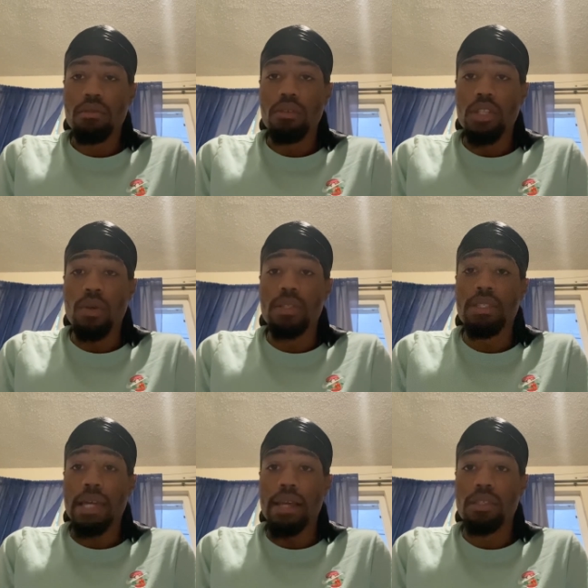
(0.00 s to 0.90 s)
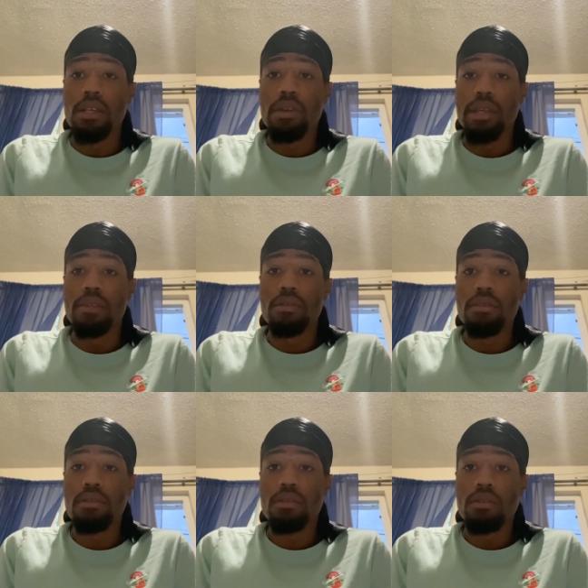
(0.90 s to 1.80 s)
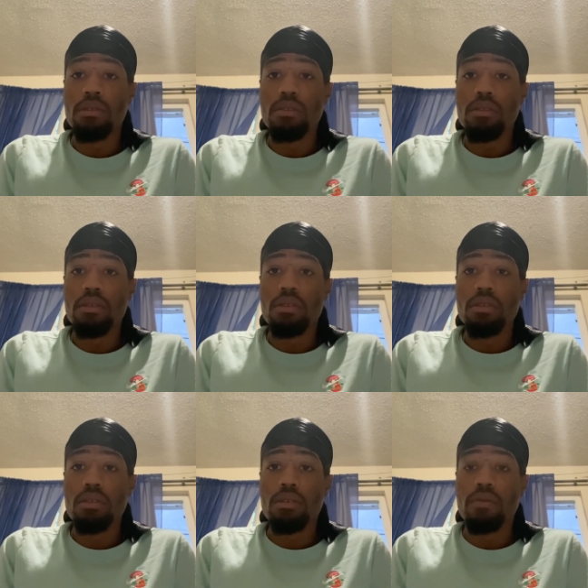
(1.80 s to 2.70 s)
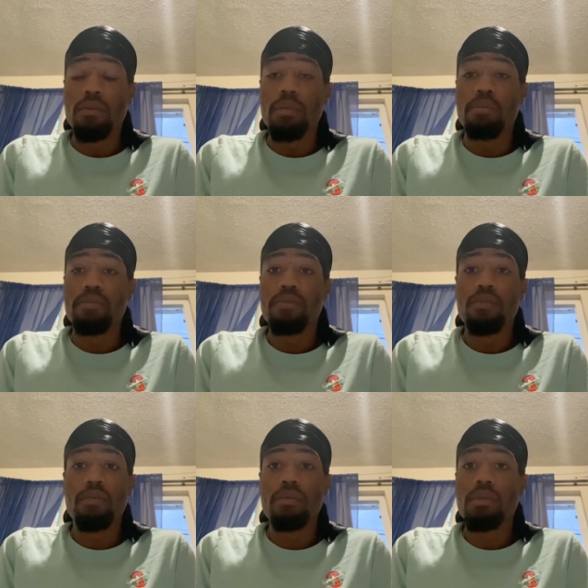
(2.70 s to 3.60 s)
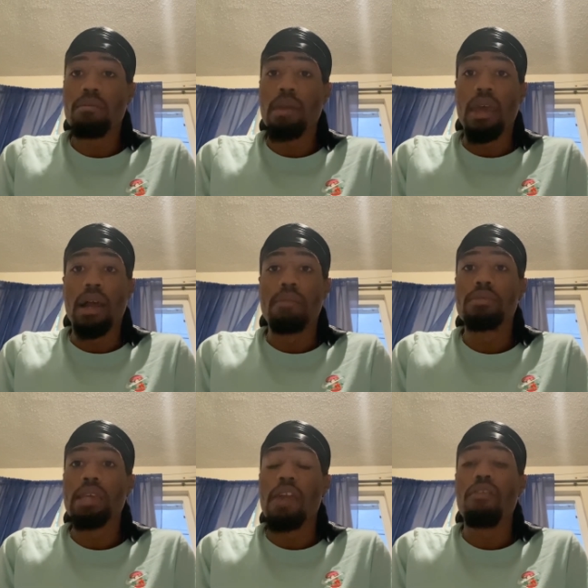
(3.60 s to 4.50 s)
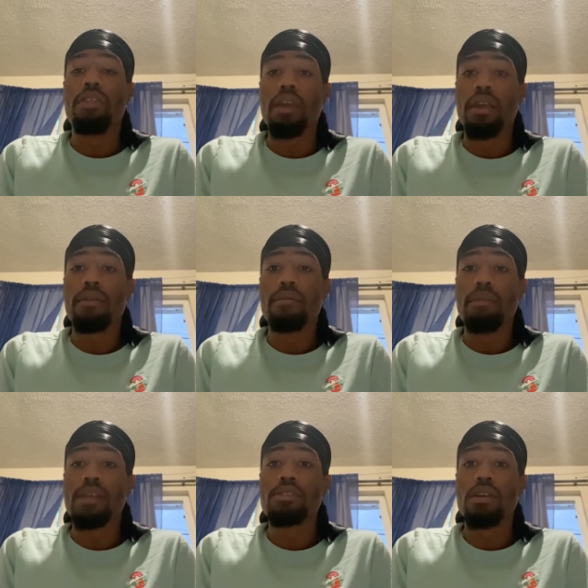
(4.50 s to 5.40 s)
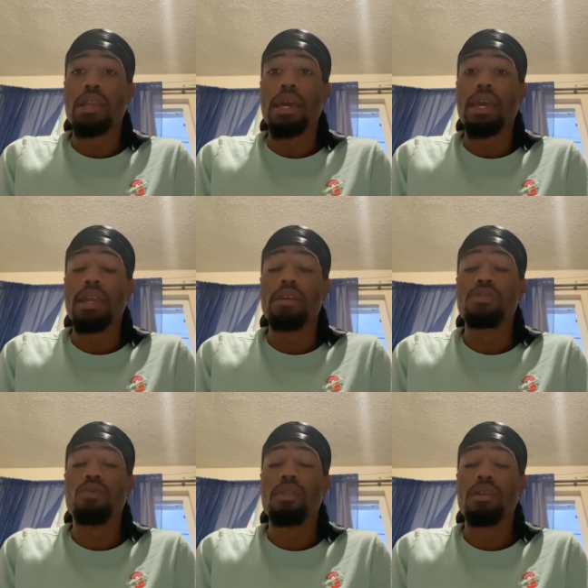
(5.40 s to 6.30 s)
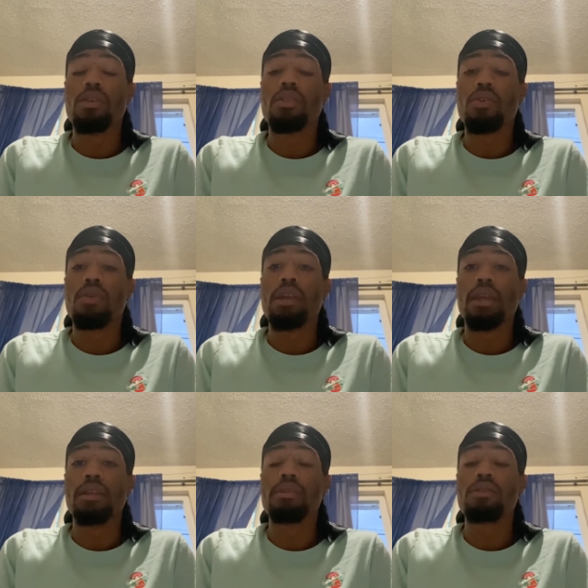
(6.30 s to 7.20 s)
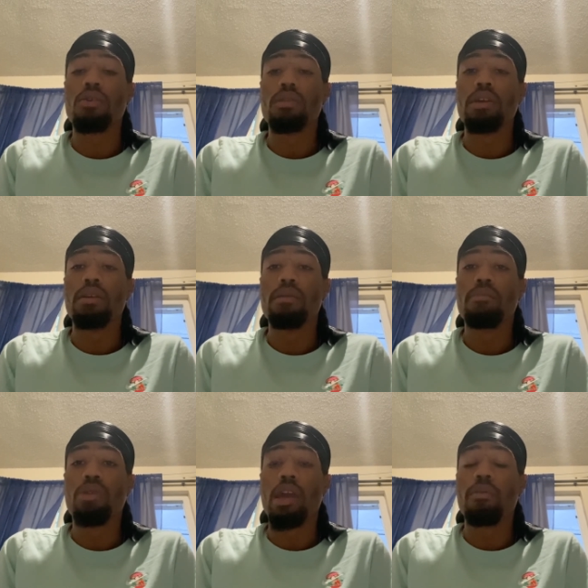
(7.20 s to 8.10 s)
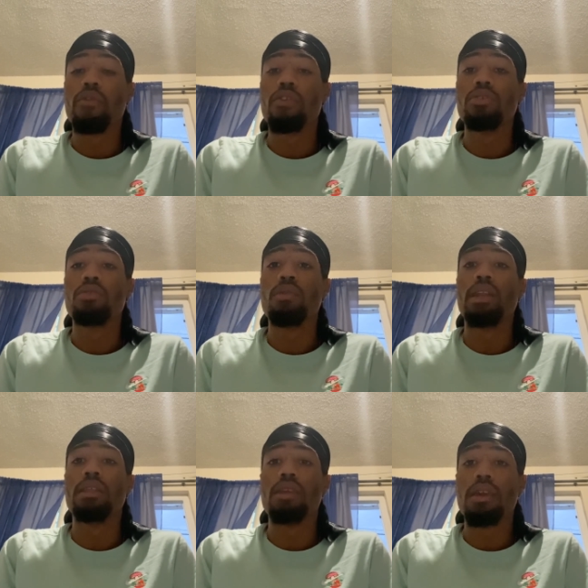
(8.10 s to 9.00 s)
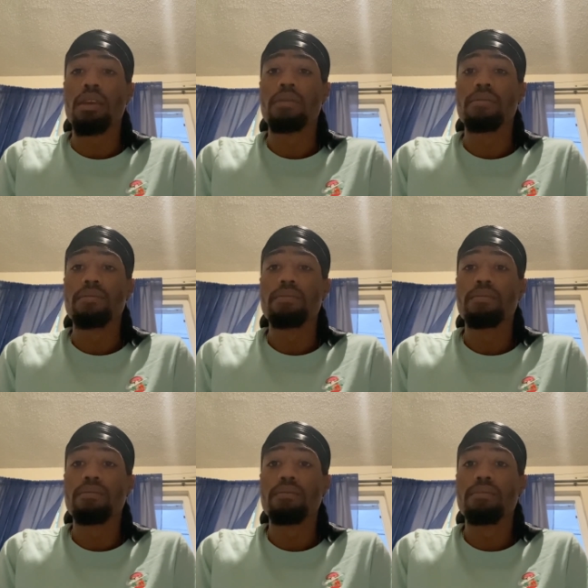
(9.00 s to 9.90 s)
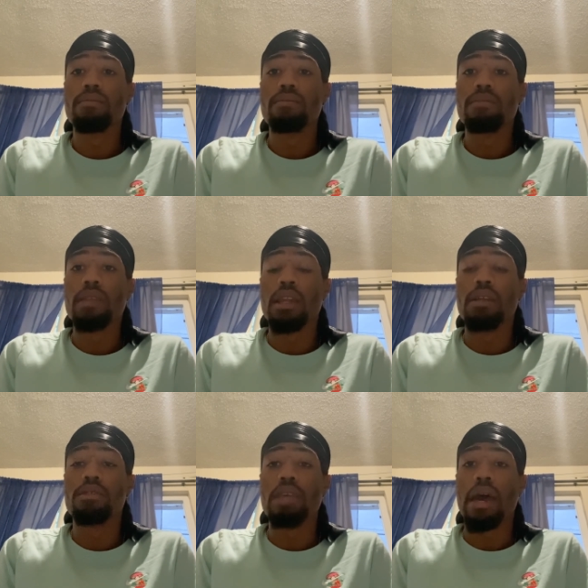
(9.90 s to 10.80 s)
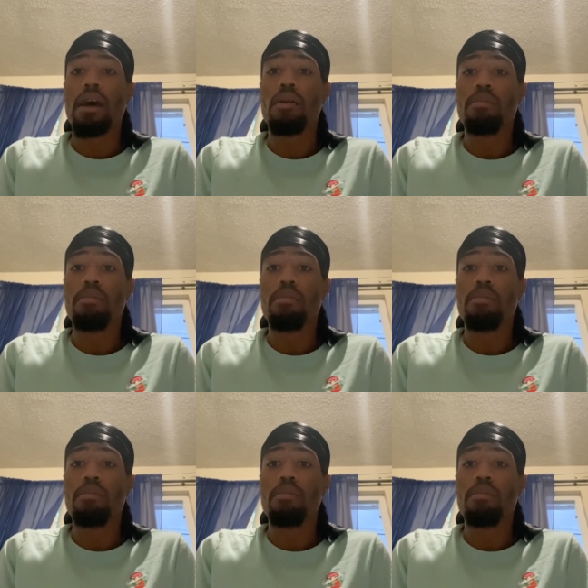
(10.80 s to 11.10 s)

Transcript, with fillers: you know it's that serious. From the man, I'm everything Make sure that it is within the Lord and it is holy. Pray before you do anything, and it shall